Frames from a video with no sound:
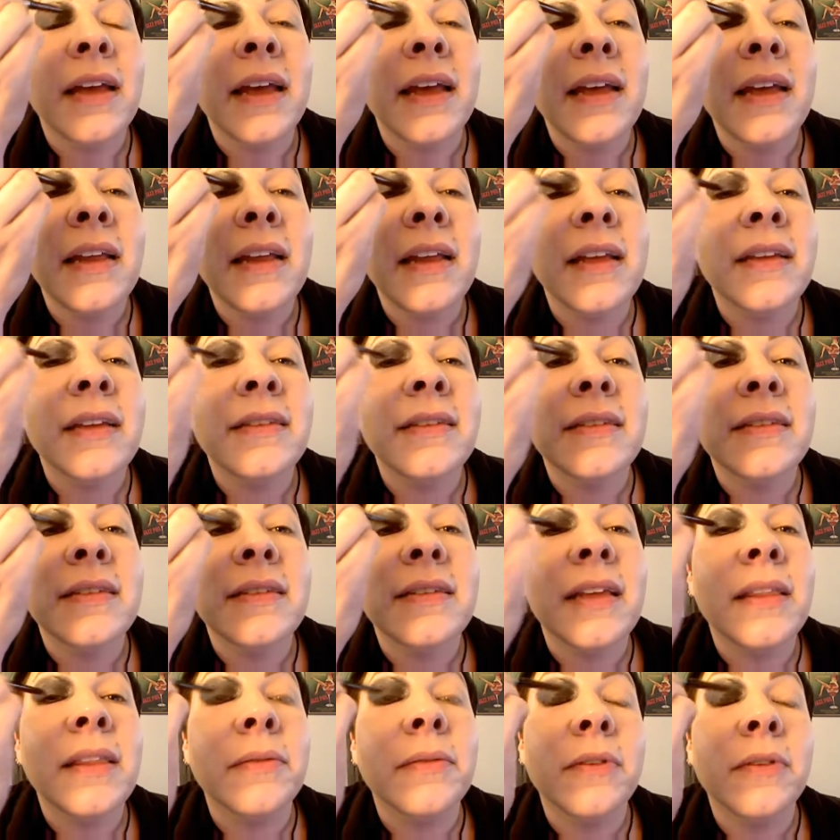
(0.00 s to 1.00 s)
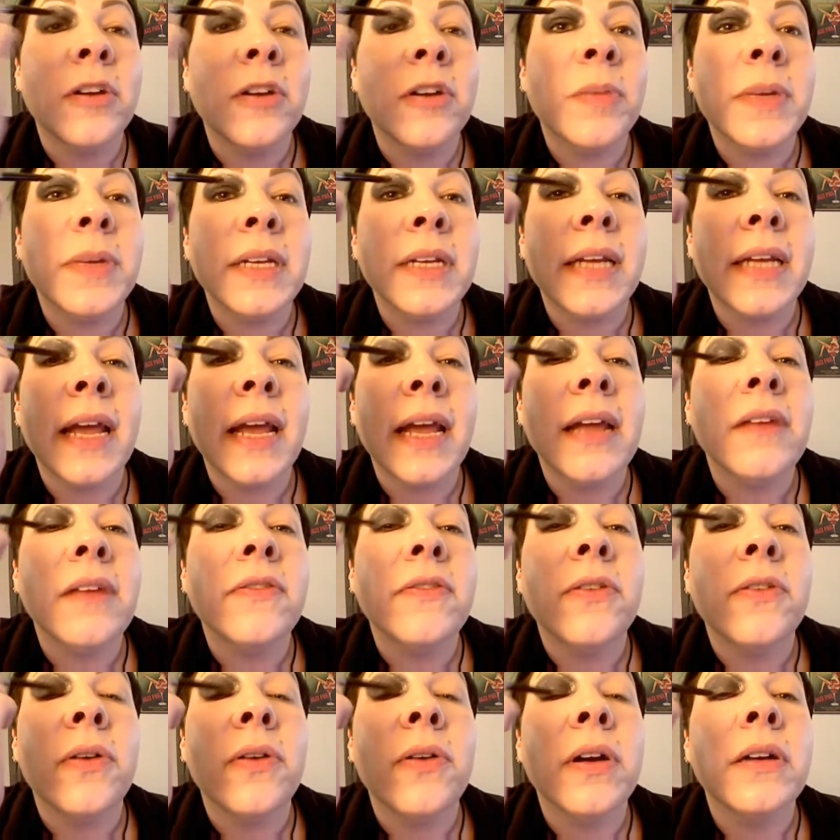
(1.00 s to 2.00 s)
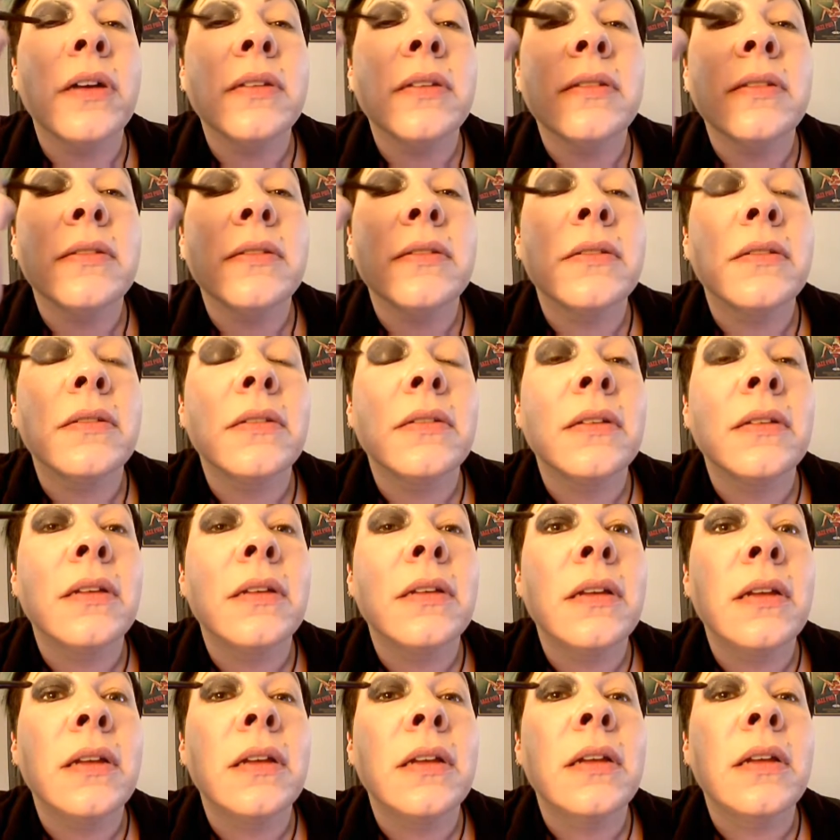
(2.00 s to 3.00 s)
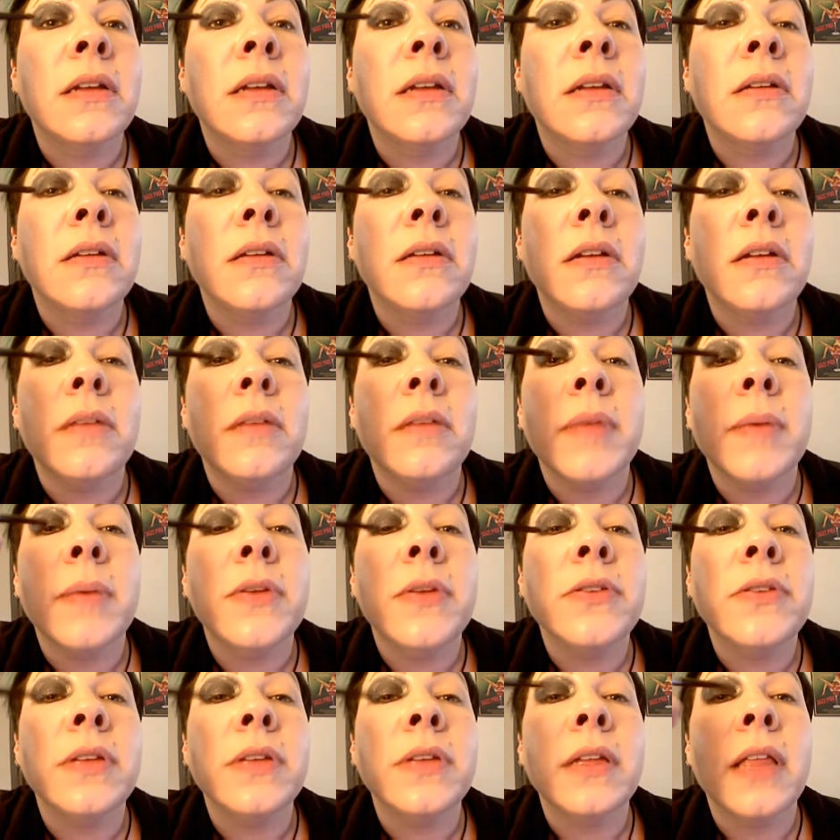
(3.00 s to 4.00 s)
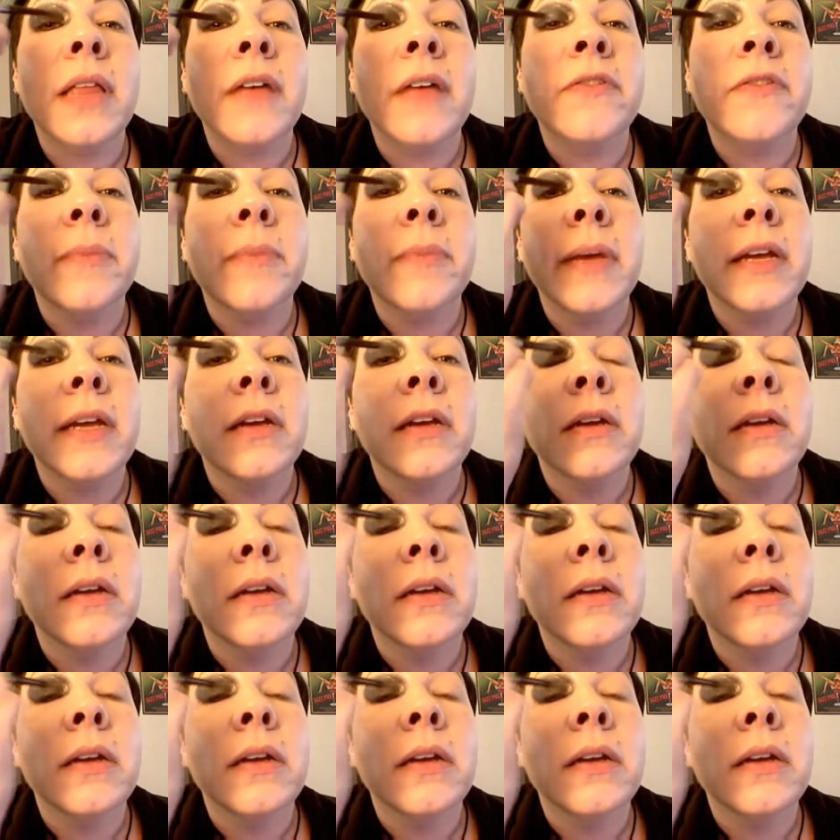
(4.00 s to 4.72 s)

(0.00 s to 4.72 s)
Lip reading: it is in Urban Decay, of course. Oh, my music left me.